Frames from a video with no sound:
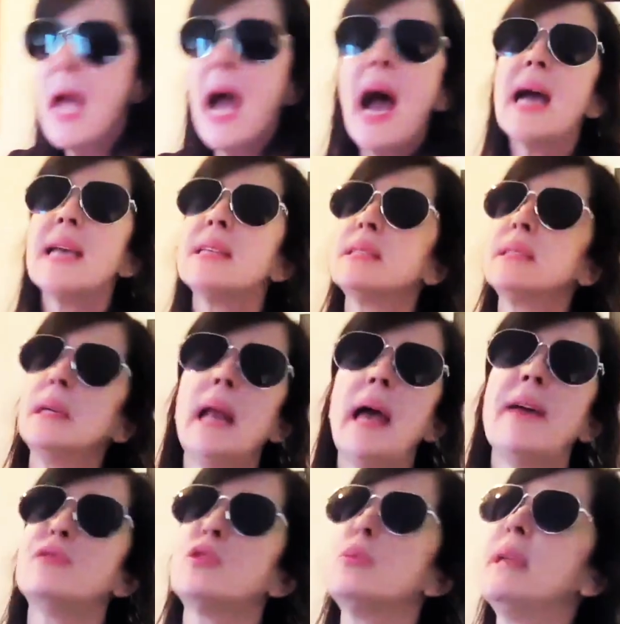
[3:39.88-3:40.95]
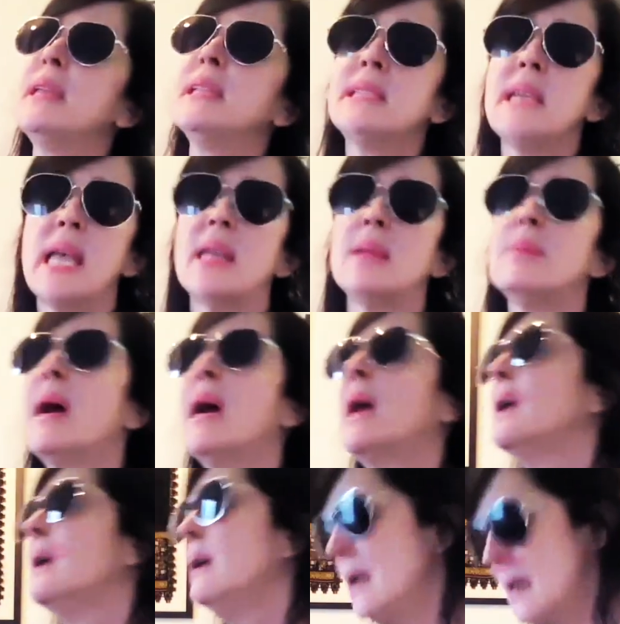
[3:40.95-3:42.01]
I still have to maintain
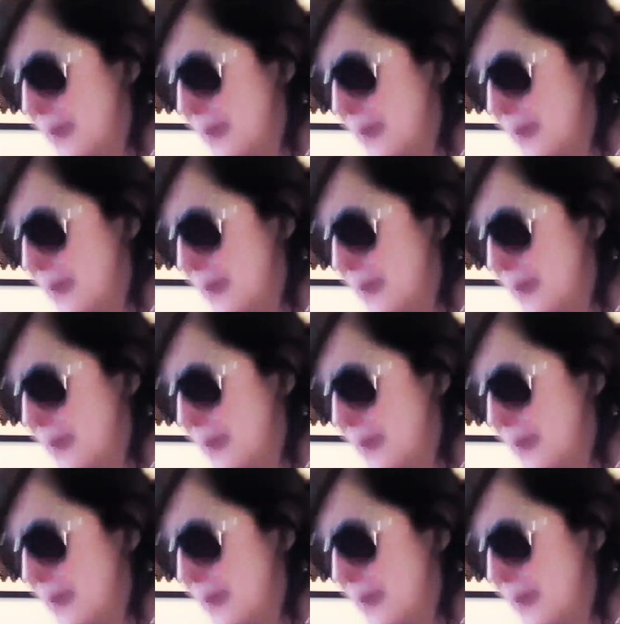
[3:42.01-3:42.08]
my